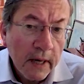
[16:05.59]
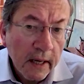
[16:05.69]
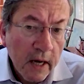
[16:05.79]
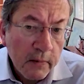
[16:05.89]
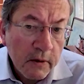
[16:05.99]

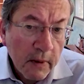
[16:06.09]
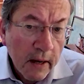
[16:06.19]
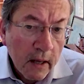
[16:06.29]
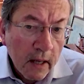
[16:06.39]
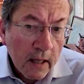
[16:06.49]
But I come to
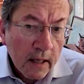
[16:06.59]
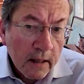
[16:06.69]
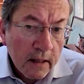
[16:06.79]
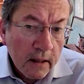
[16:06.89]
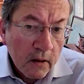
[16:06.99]
my
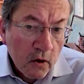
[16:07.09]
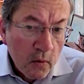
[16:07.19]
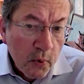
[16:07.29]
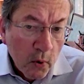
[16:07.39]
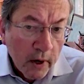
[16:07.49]

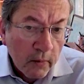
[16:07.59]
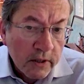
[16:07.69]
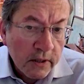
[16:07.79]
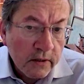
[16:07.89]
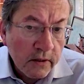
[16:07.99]
new point,
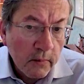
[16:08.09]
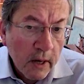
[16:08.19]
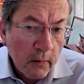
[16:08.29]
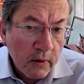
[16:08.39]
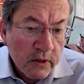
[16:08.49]
which is
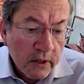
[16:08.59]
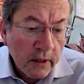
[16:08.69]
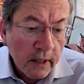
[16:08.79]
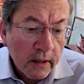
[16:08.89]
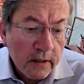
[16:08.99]
about
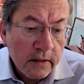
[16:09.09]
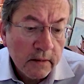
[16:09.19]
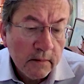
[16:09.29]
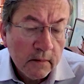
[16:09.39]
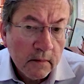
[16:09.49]

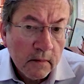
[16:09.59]
resilience.